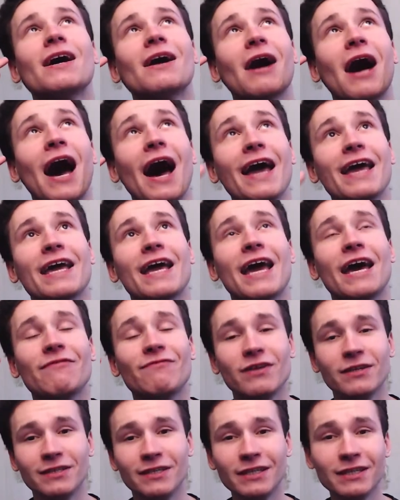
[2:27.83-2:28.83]
I have
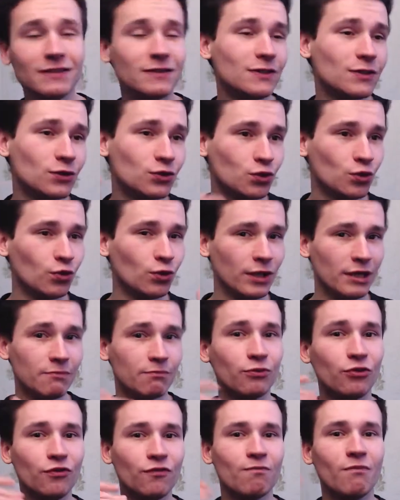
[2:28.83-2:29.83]
a need to
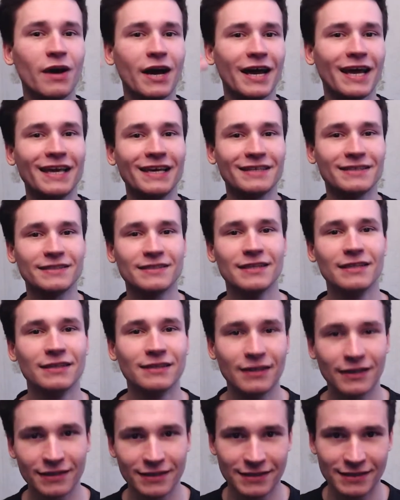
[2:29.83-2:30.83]
improve my
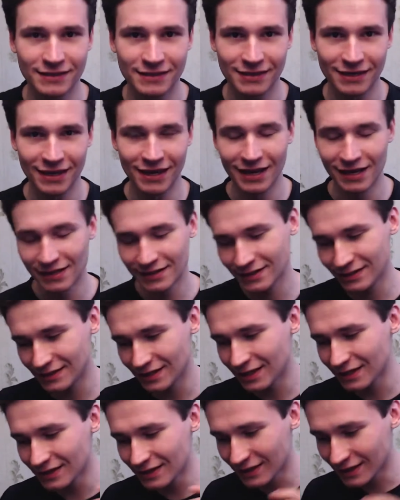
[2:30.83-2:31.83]
syntax, uh,
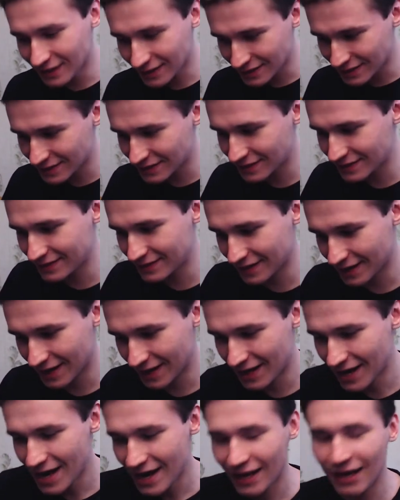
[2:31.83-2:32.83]
syntax
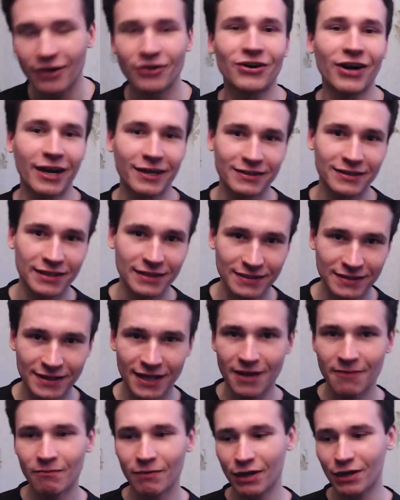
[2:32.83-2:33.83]
uh, correctness,
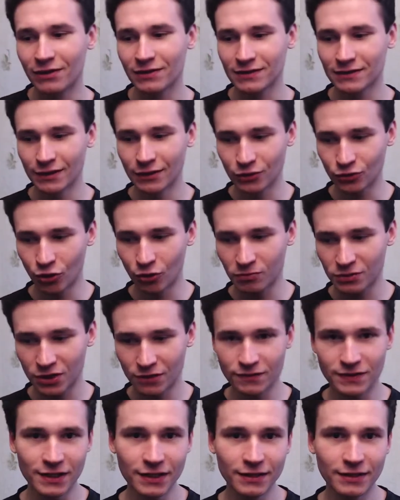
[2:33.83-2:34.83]
because in terms
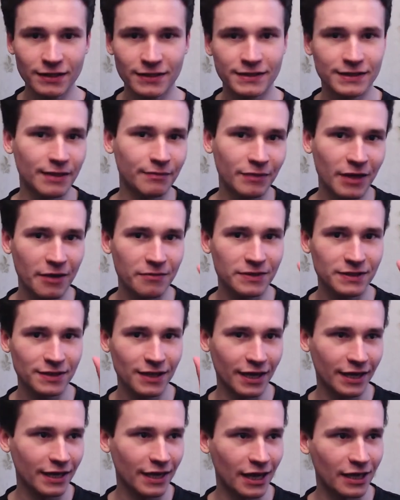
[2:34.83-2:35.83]
of syntax, sometimes
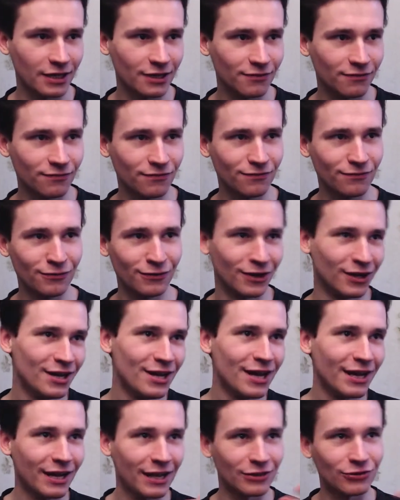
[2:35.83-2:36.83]
I kind of uh,
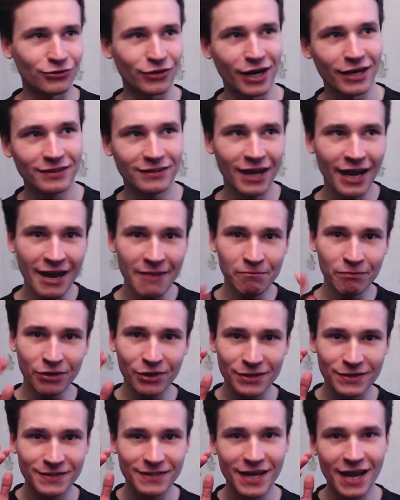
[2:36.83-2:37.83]
can write
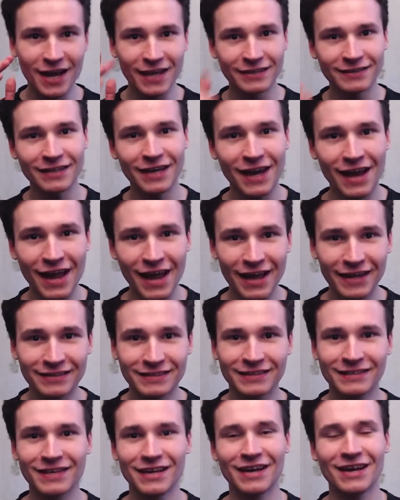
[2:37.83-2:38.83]
ampersand
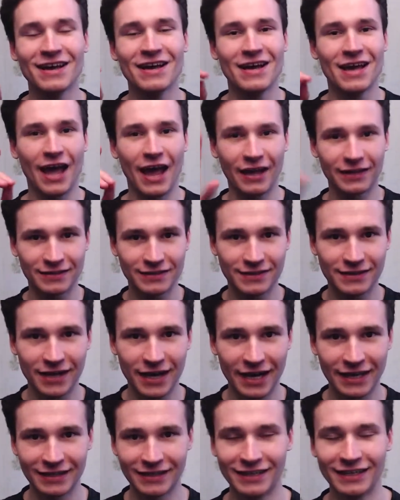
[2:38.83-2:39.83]
at uh, at
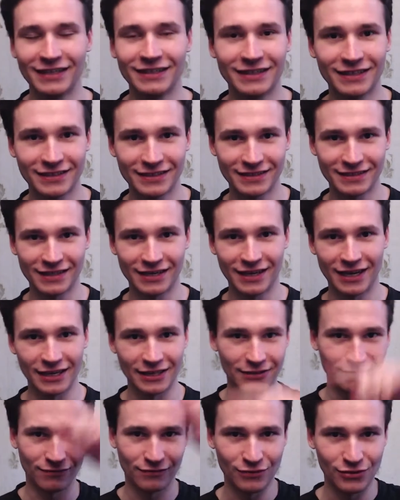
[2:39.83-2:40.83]
sign. It is uh,
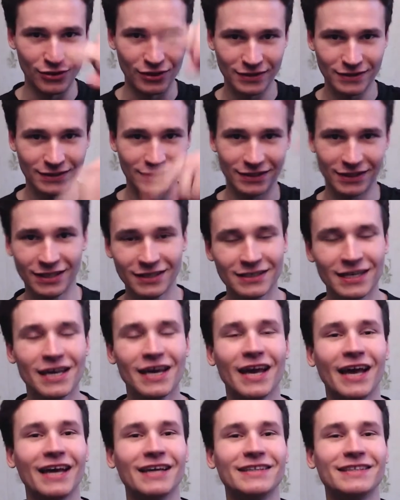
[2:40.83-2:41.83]
kind of this, yes,
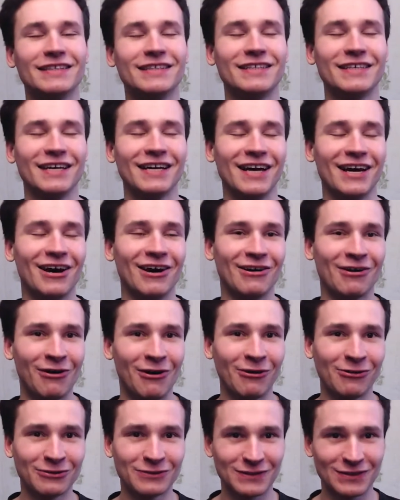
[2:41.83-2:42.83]
and uh,
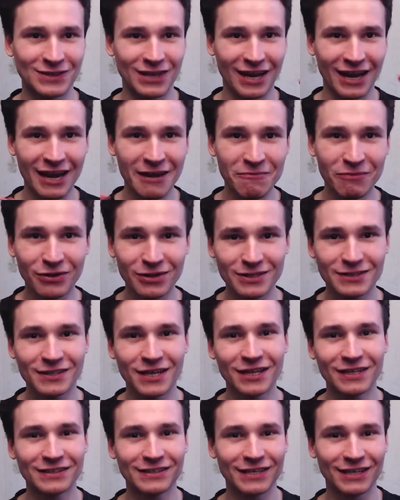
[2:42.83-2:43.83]
also
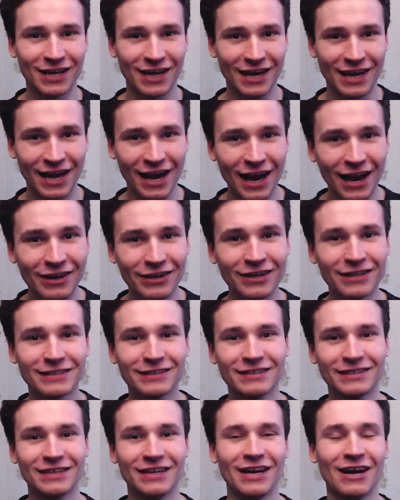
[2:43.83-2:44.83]
ampersand
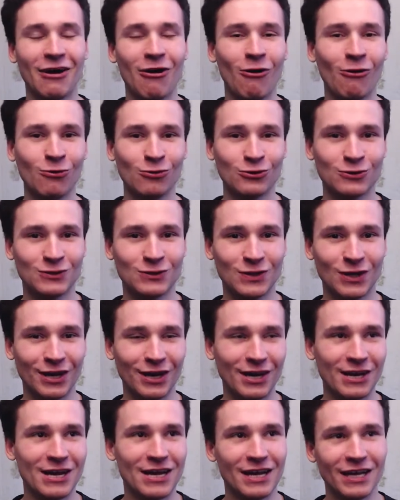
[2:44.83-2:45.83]
caret.
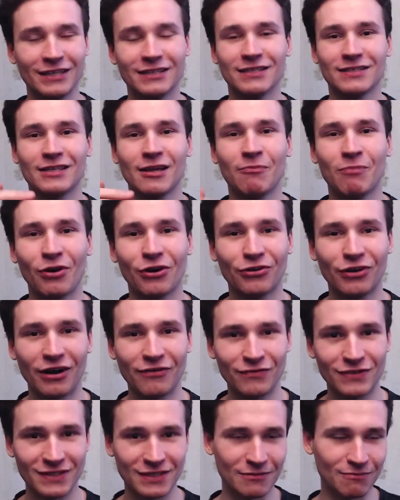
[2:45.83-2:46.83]
also, it is
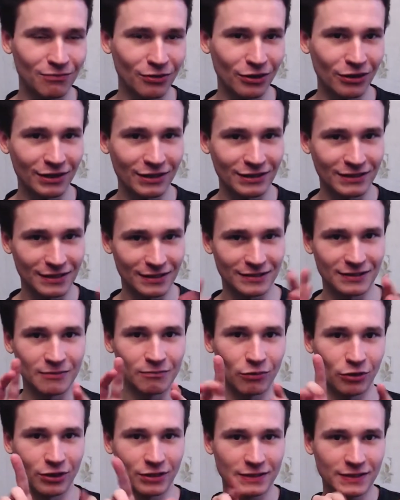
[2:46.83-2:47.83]
typography symbolics.
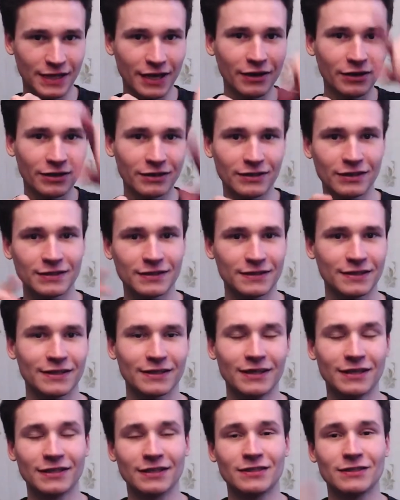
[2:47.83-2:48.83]
Symbolics caret. It's,
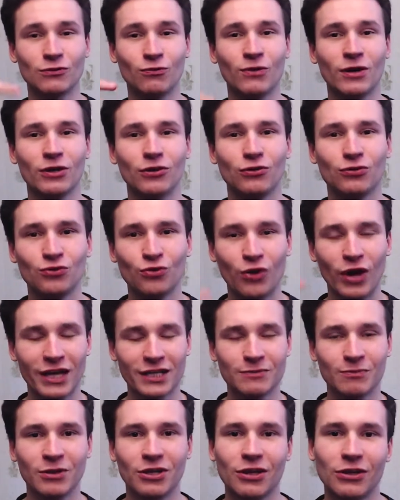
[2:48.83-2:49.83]
it is when you do
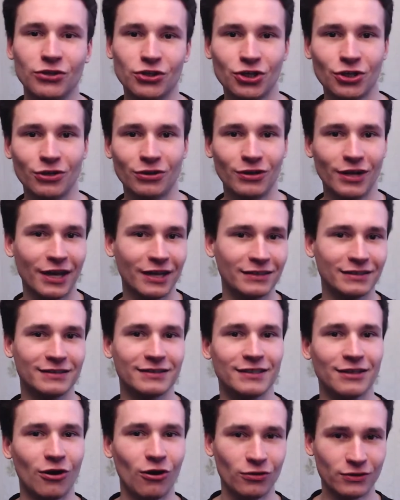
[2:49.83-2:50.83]
exponential and
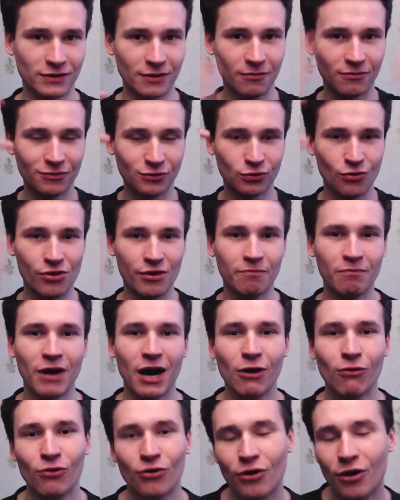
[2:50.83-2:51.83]
also to the
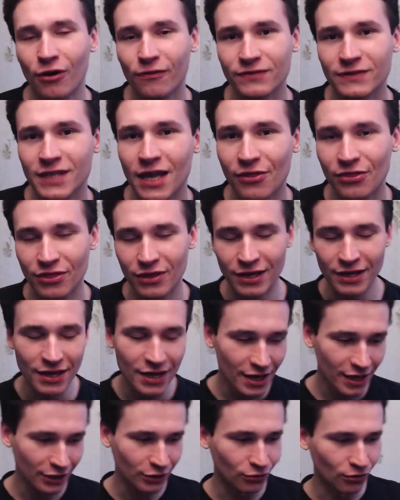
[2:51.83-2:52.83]
power of something.
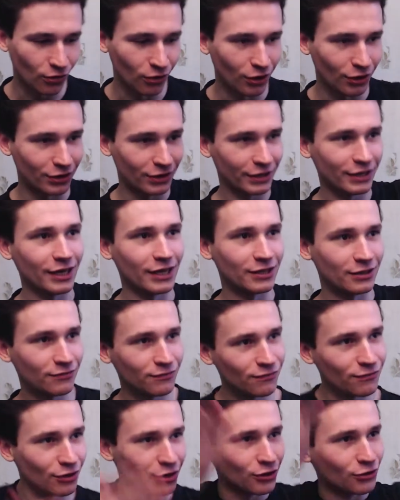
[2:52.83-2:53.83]
You are kind
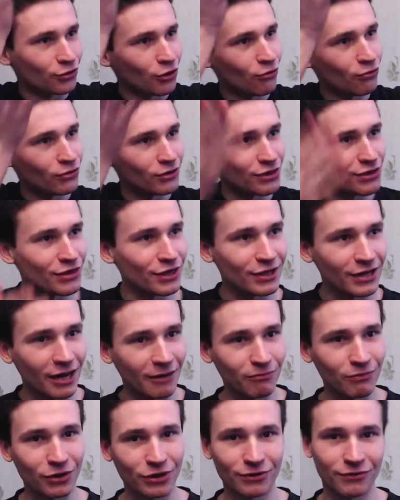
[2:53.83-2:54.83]
of growing the
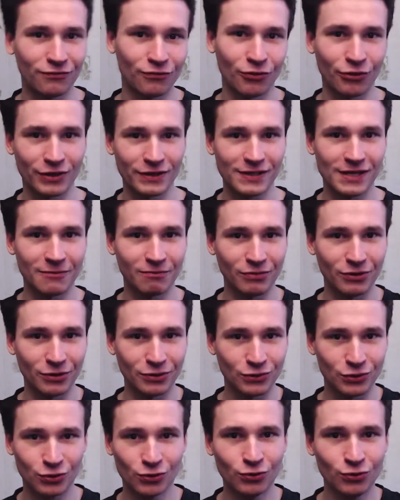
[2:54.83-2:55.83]
number. For example,
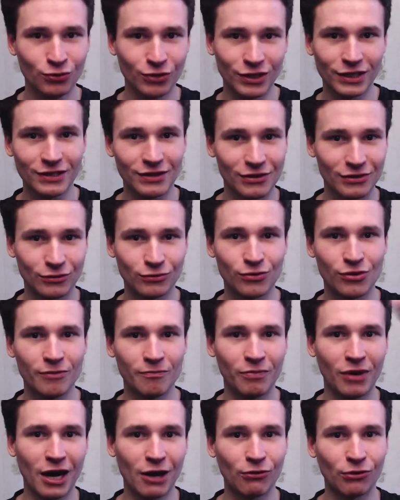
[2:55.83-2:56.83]
two in to the
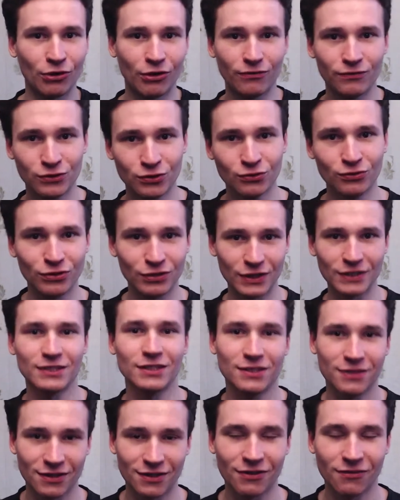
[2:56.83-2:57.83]
power of two. It
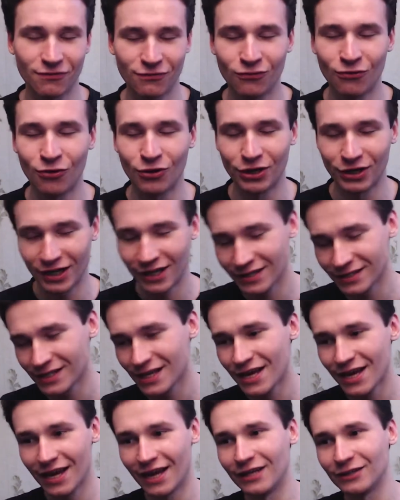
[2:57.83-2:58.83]
is 4, yes?
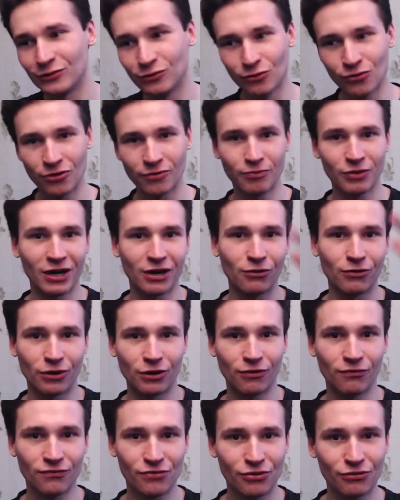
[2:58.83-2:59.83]
And to the power
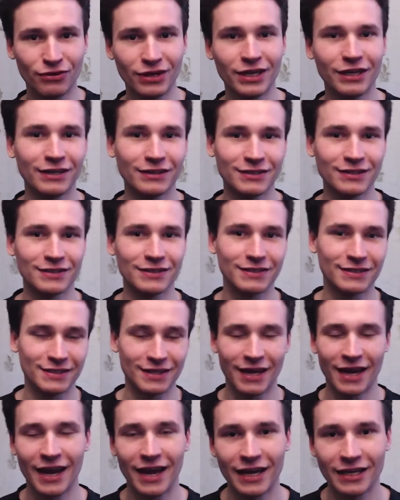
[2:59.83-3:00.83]
of 3 it is
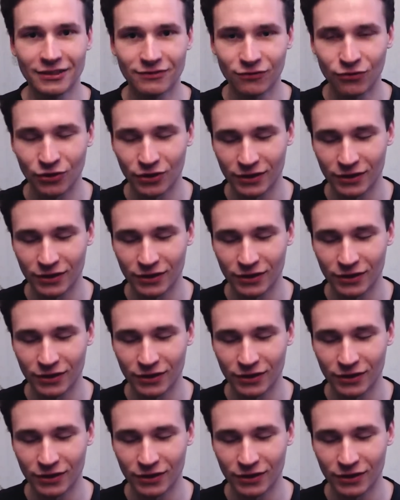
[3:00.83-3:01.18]
uh, 8, for